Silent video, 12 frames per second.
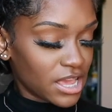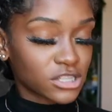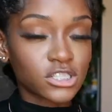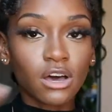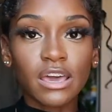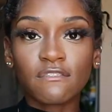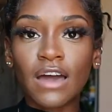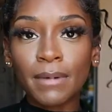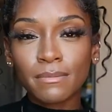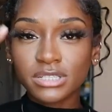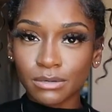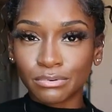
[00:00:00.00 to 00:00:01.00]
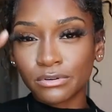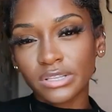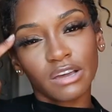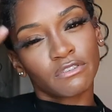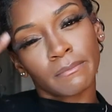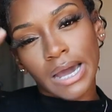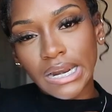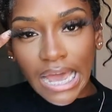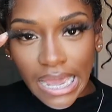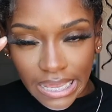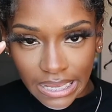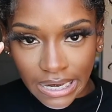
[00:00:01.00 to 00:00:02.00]
So if I'm able to pull that from my
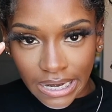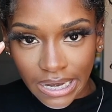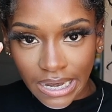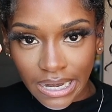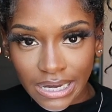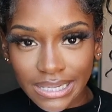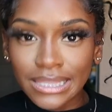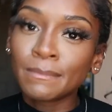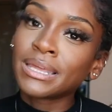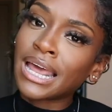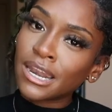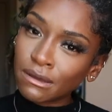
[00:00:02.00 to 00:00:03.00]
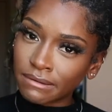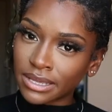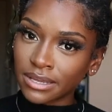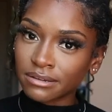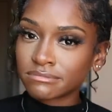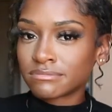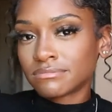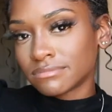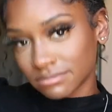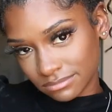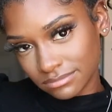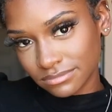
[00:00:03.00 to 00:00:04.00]
noggin, that means I know it.
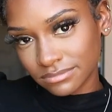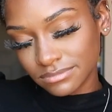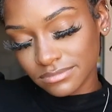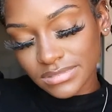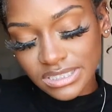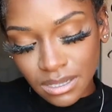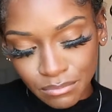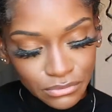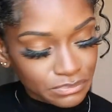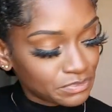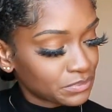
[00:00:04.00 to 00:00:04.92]
Simple.